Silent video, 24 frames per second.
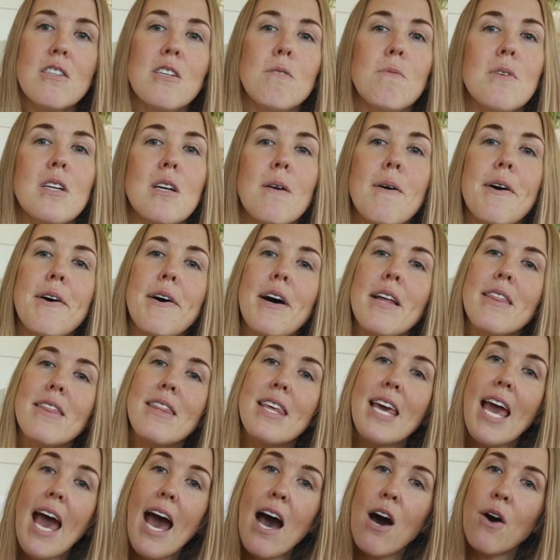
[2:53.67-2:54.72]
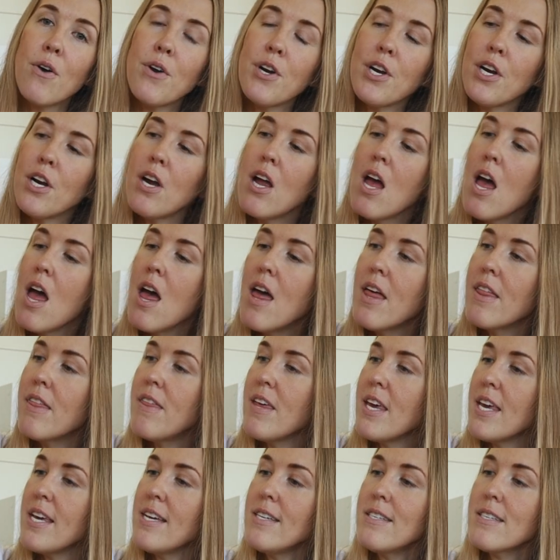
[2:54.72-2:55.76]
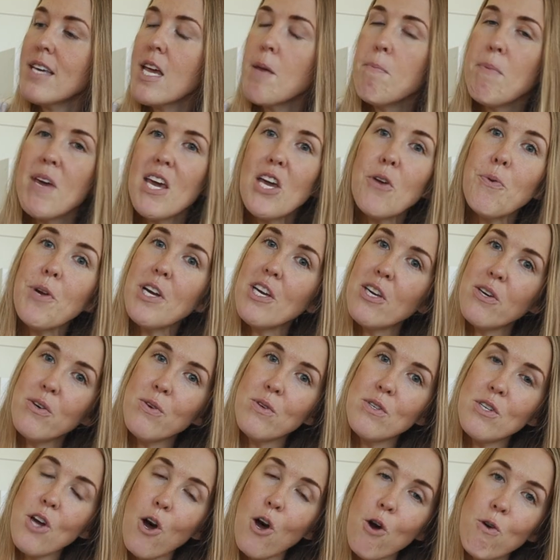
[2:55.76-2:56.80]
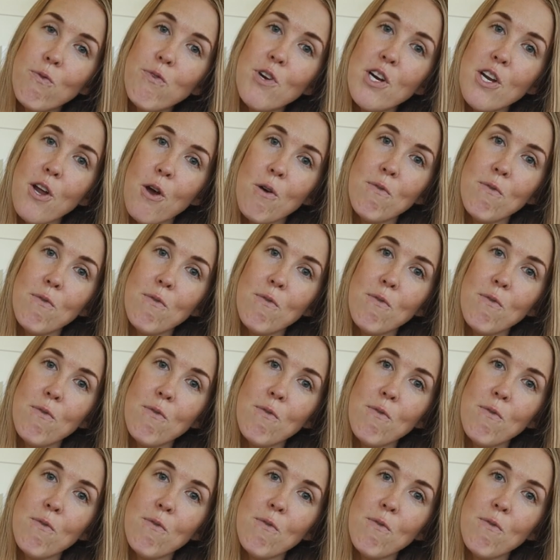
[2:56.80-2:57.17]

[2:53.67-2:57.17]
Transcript: a little bit about the outer. These can be reused over and